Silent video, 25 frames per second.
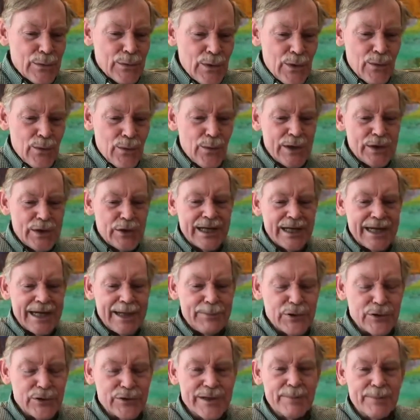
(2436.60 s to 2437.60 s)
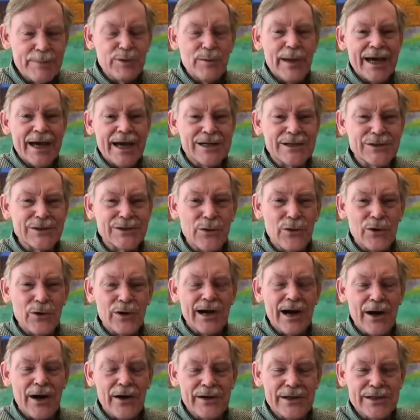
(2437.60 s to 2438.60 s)
when you keep your diplomatic
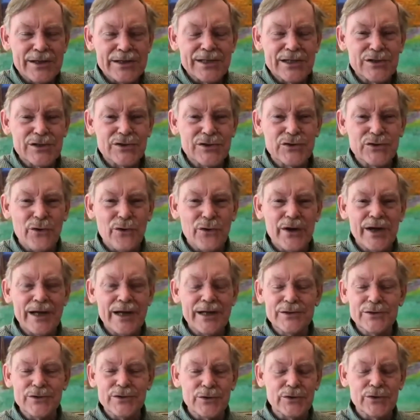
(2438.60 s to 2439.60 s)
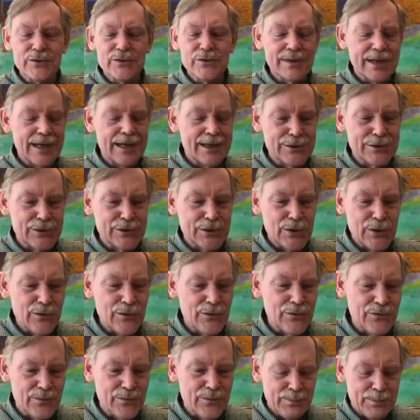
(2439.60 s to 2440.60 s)
scorecard as historians or as sort of
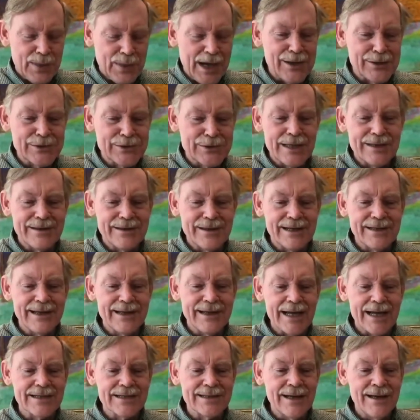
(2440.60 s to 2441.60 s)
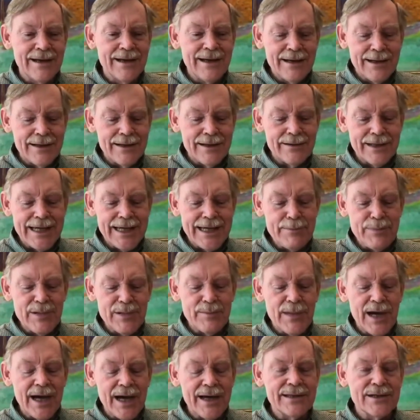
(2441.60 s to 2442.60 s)
policy think tanks, keep in
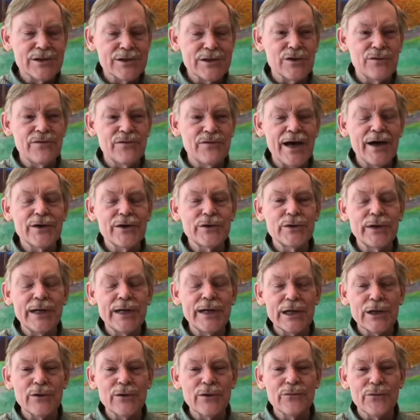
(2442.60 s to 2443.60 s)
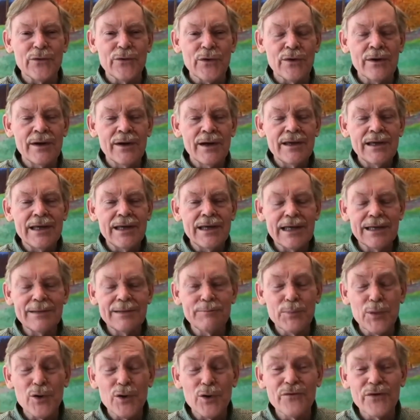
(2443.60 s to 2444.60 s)
mind there's a value here for
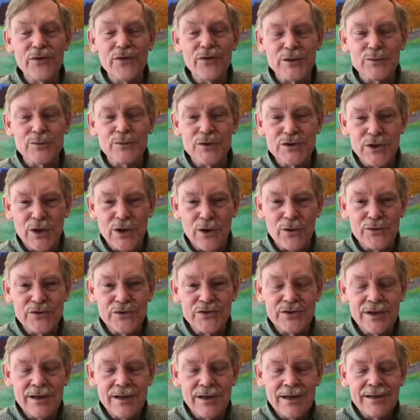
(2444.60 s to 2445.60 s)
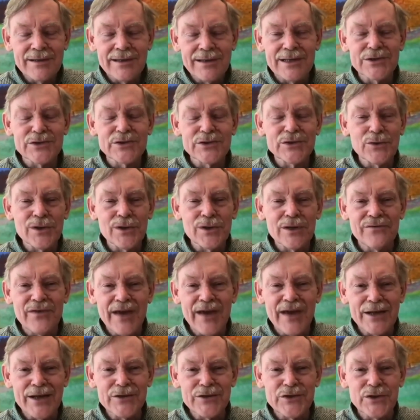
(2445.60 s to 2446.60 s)
imperfect results that still
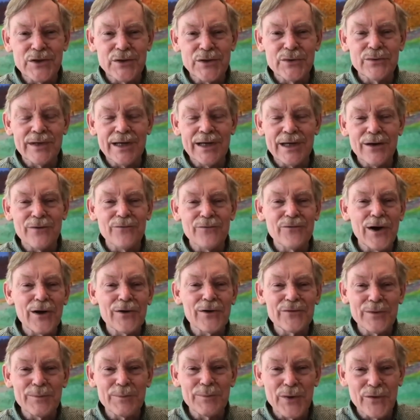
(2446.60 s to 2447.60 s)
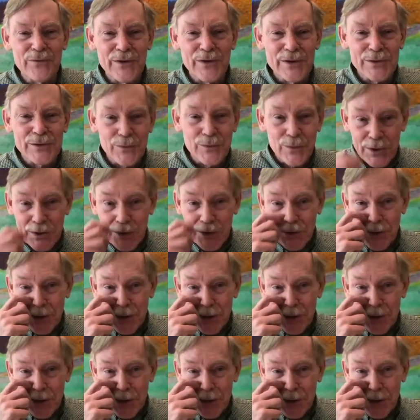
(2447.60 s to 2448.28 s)
advance you in a far from perfect world.